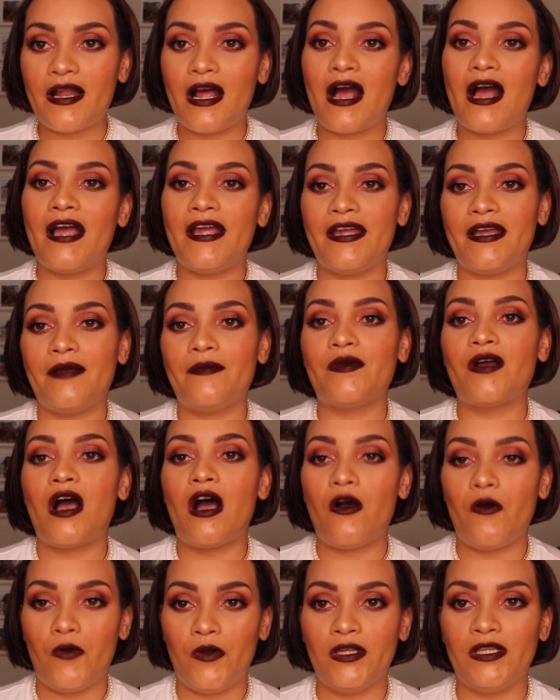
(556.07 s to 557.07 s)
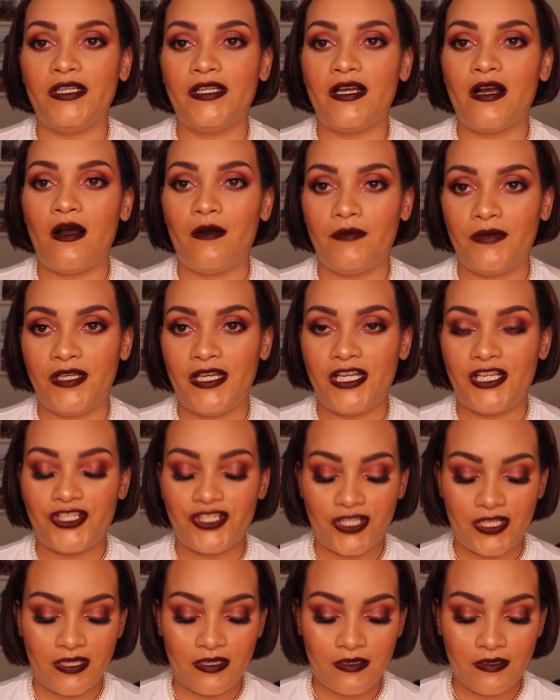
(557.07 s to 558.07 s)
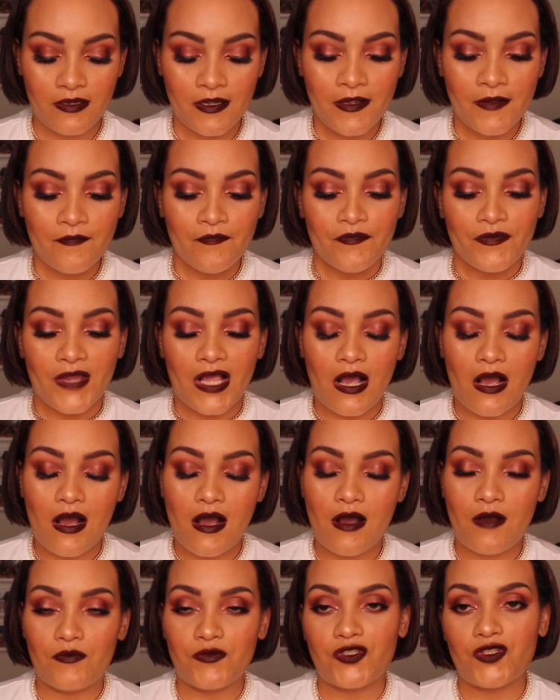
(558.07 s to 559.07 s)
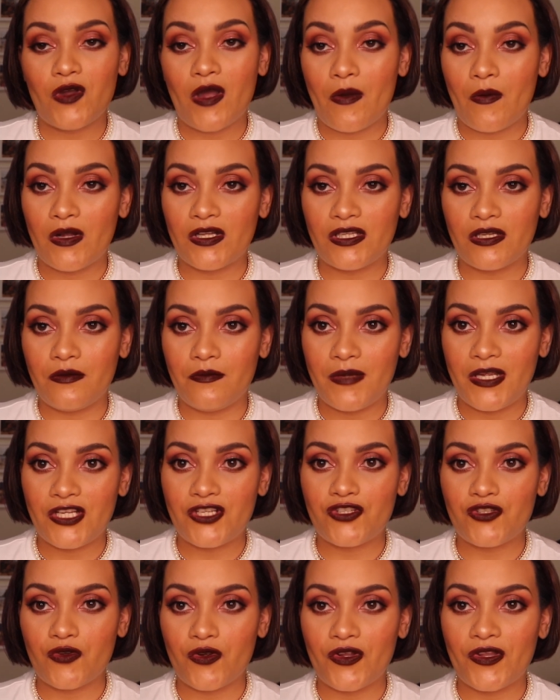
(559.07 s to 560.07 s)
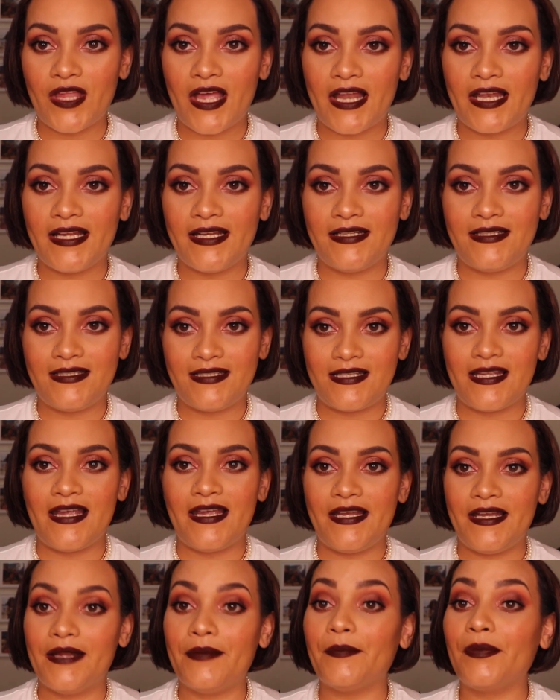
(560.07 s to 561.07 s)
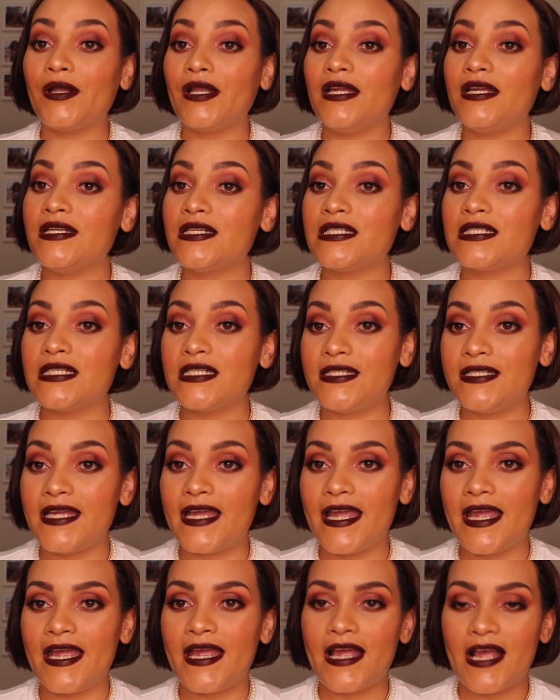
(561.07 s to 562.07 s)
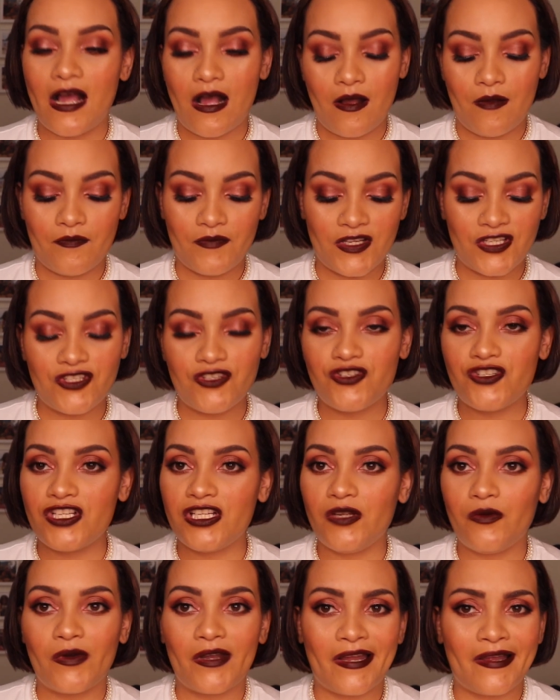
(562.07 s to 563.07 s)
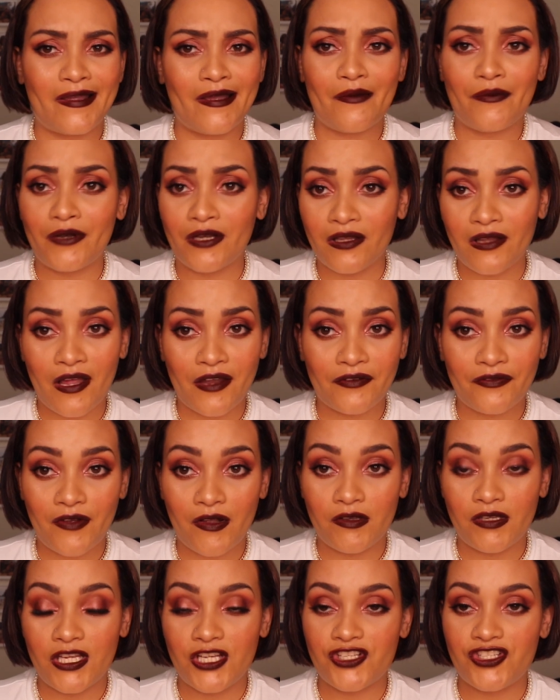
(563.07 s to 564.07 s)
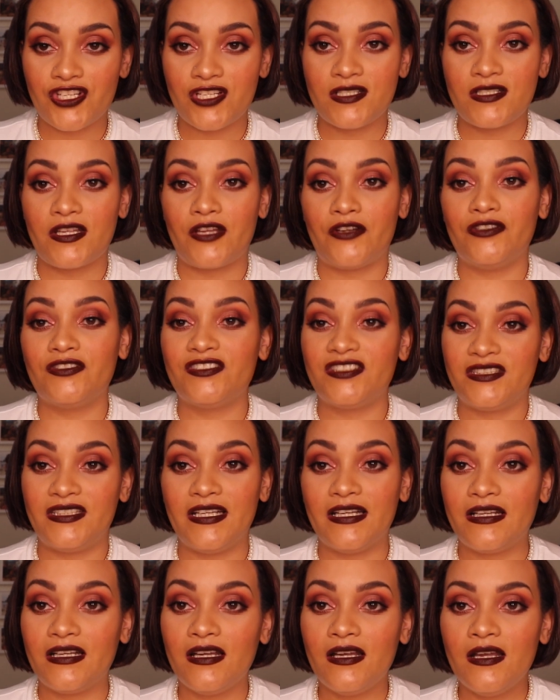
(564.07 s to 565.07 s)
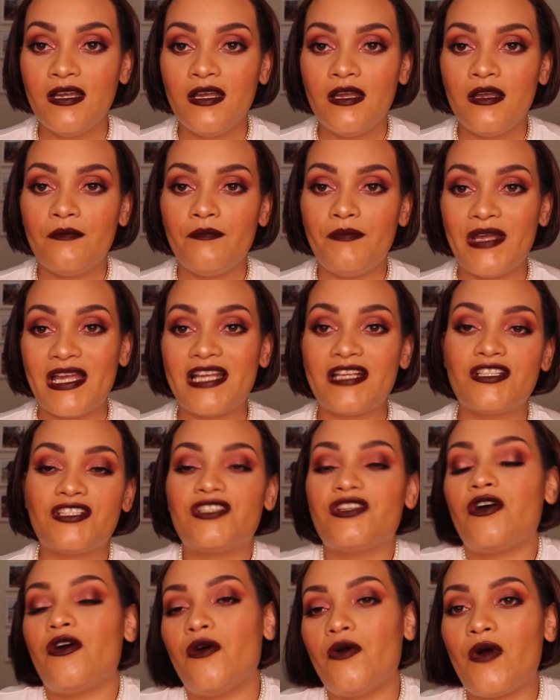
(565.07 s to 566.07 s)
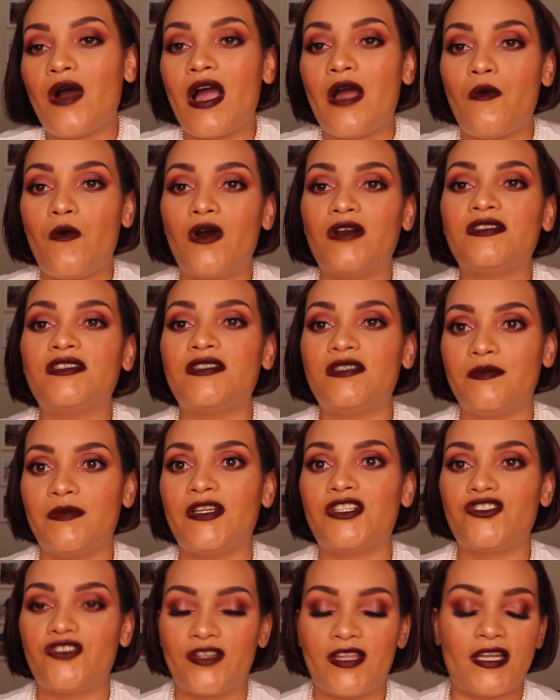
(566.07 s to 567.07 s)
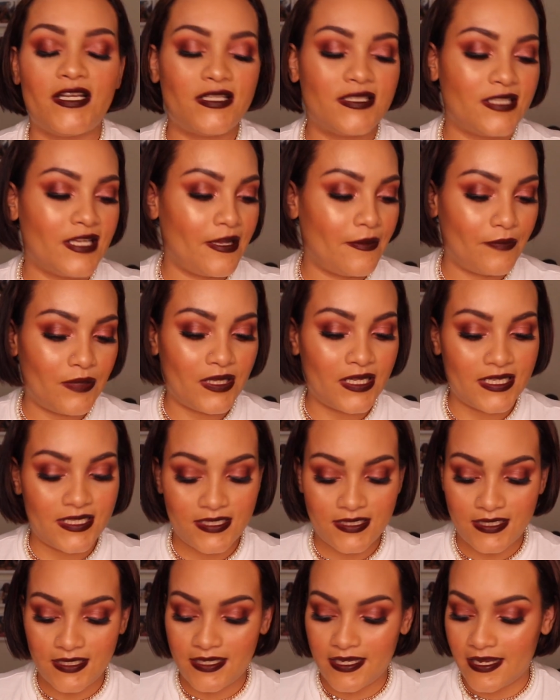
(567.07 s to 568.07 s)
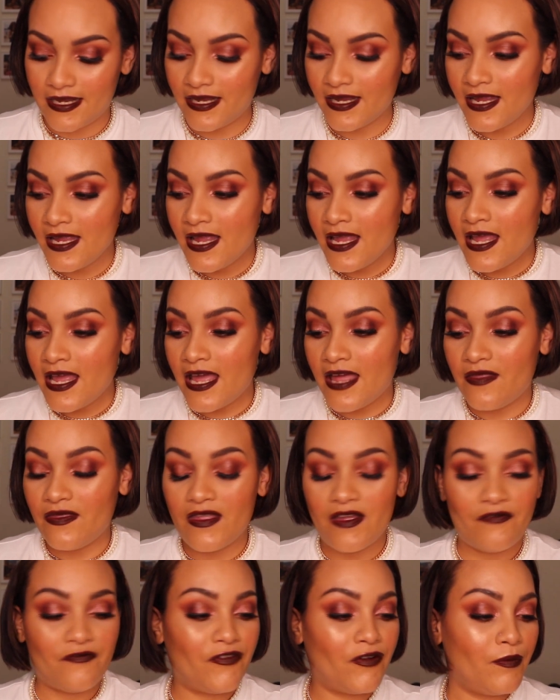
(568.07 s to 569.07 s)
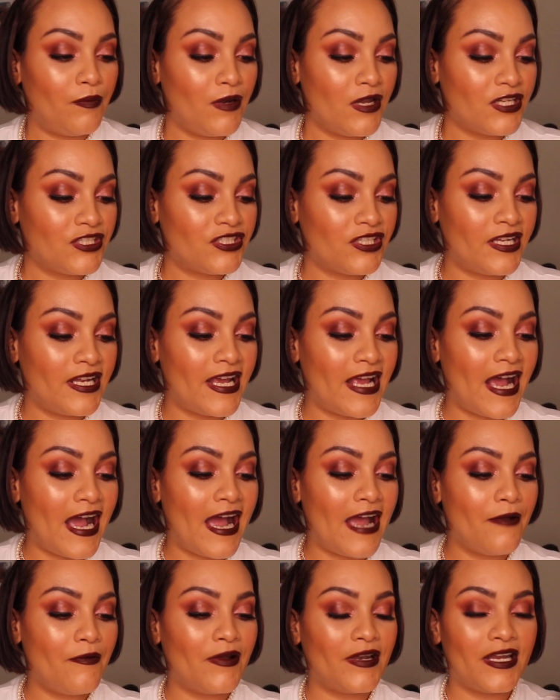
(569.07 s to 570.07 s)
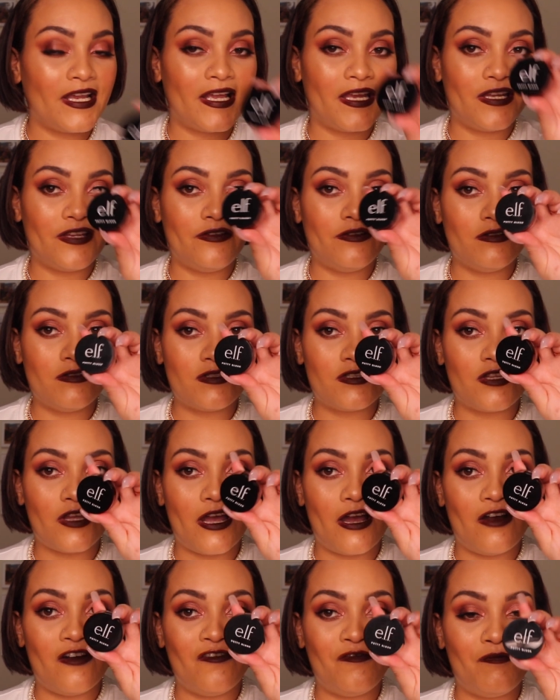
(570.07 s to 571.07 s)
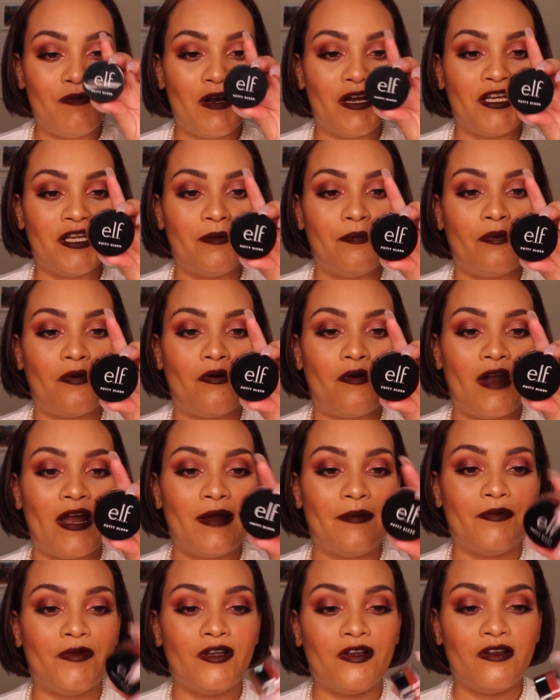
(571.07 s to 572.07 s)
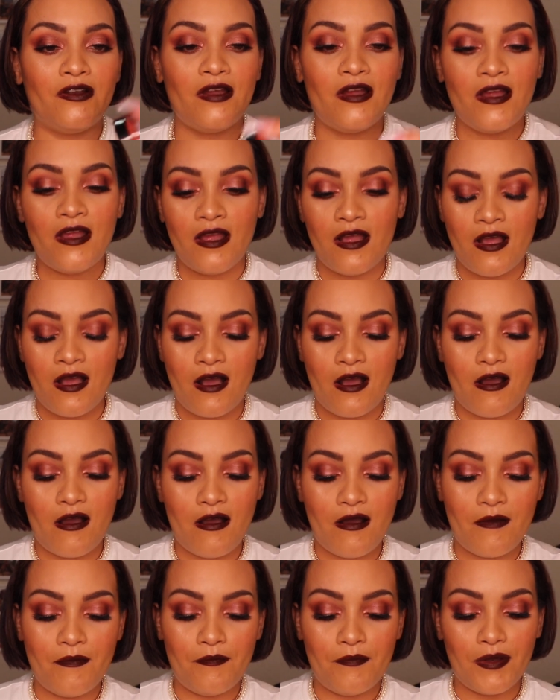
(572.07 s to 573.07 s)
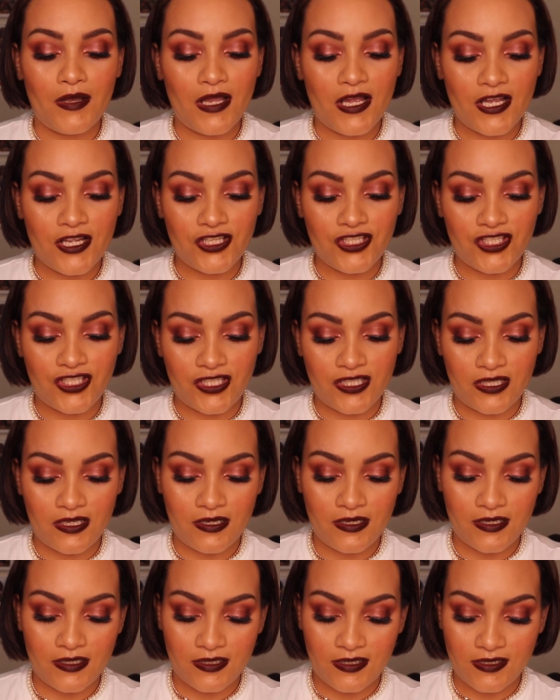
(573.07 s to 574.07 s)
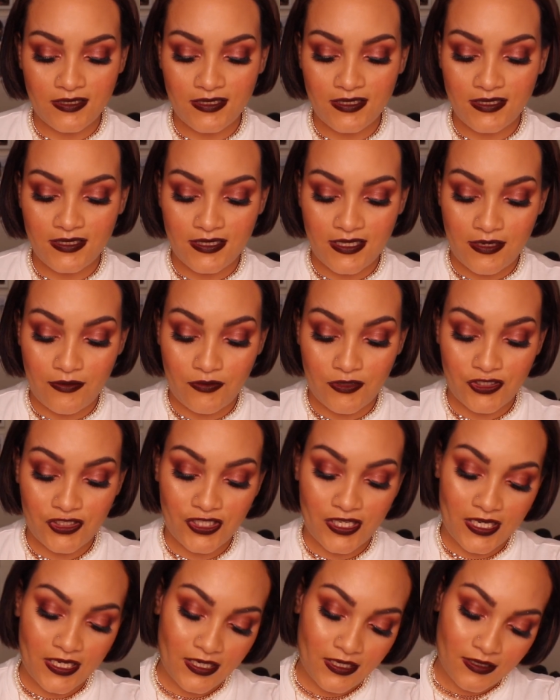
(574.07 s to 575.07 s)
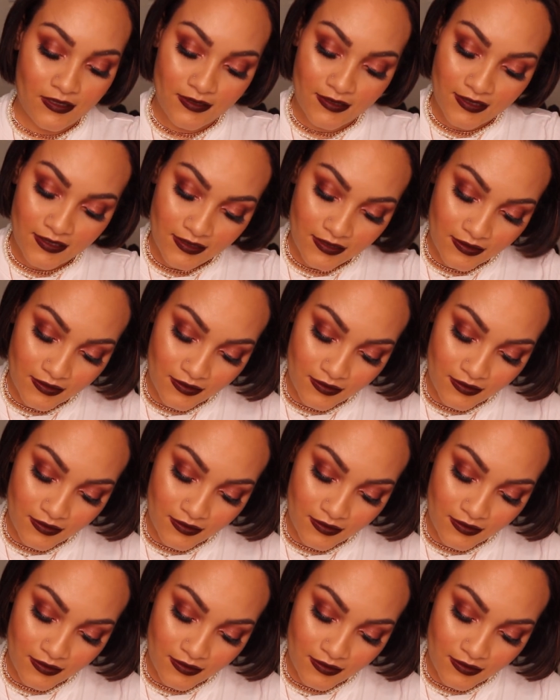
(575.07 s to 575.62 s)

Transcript: I am a oily combination. Um, so I wanted to make sure that it stayed in place today. Um, it's usually what I get with a lot of foundations that are stick based, so I wanted to make sure that it stayed in place today. And then for blush today, I went ahead and used the e.l.f. Putty Primer um, blush. Doesn't say what shade is this.